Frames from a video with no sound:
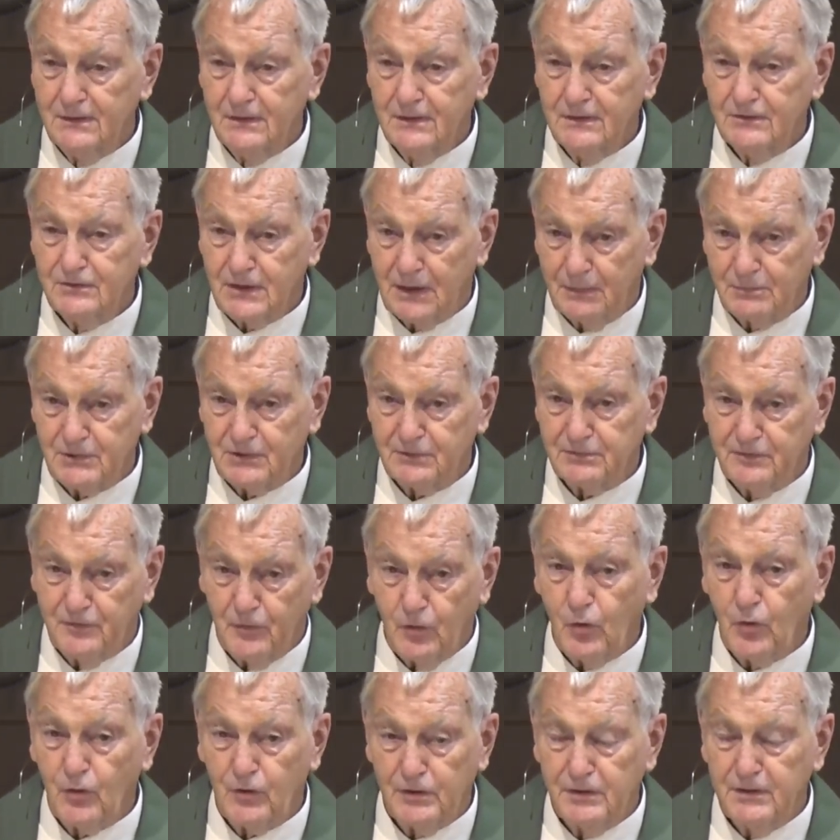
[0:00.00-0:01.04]
chapter
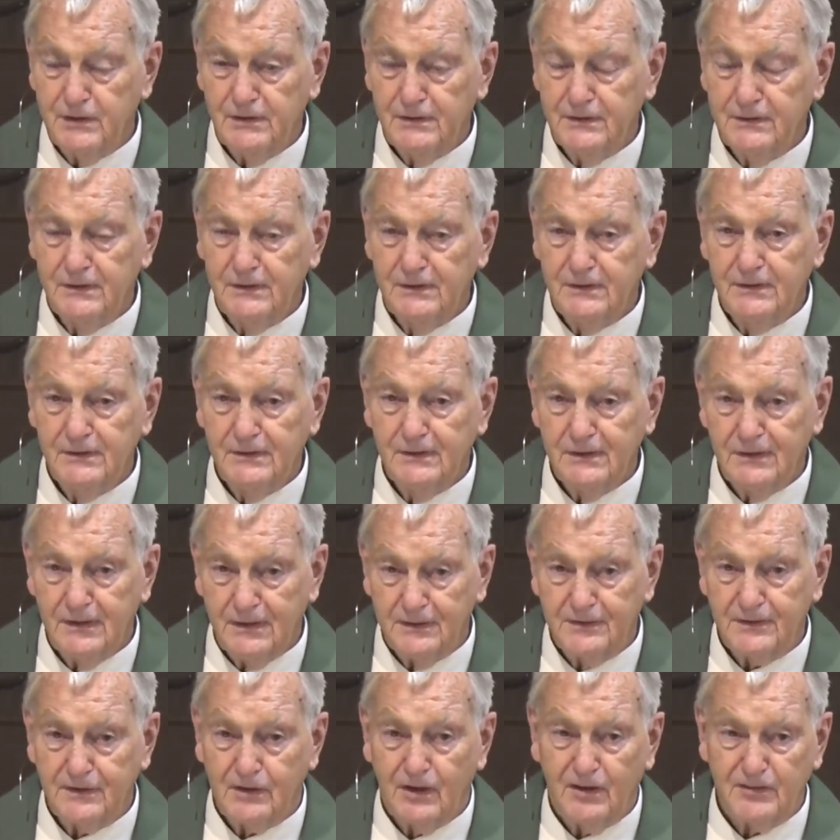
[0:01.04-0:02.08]
4, in
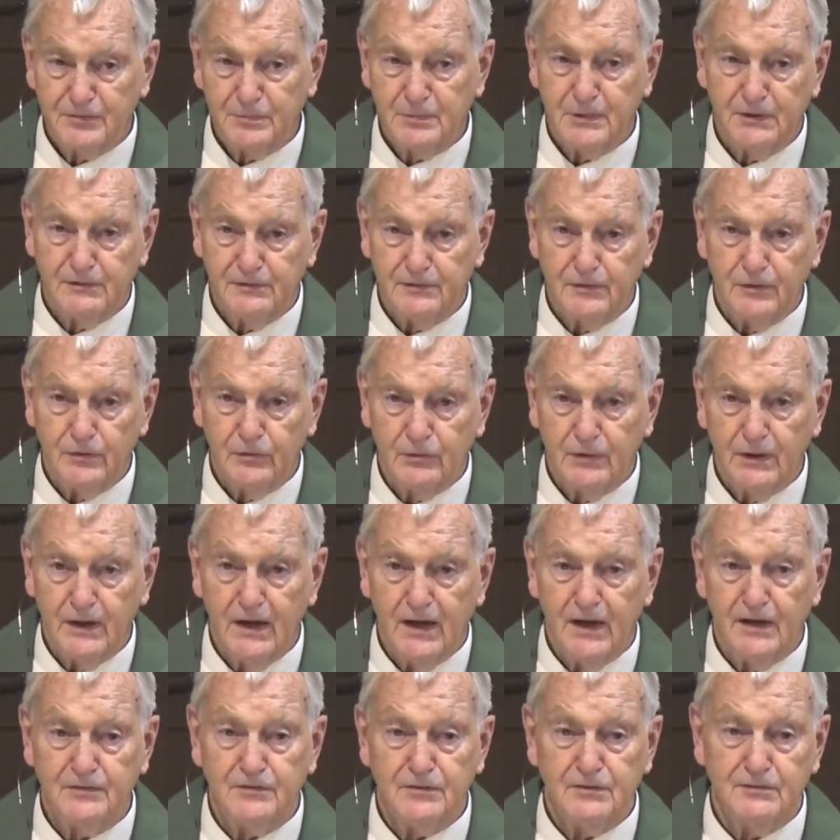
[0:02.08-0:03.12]
the Gospel of Luke,
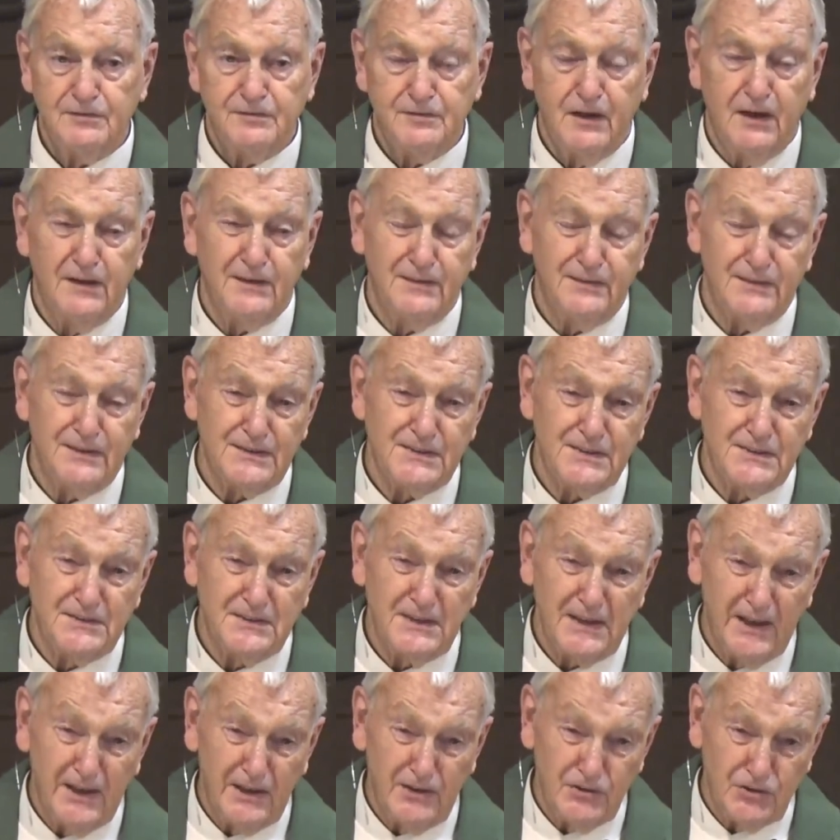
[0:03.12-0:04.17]
and you find this
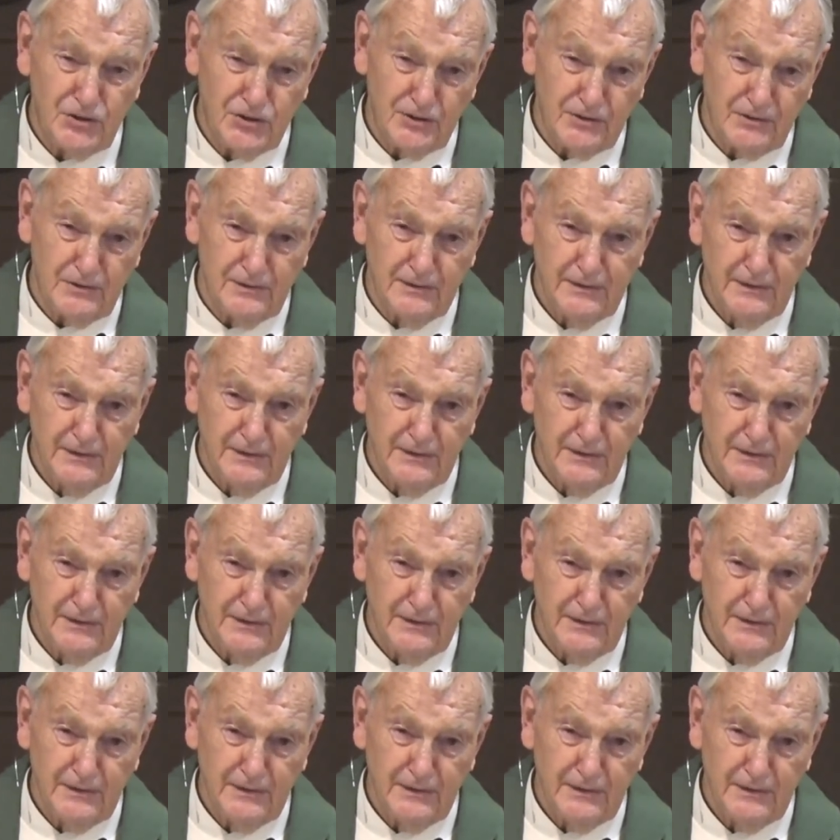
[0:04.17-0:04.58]
tension,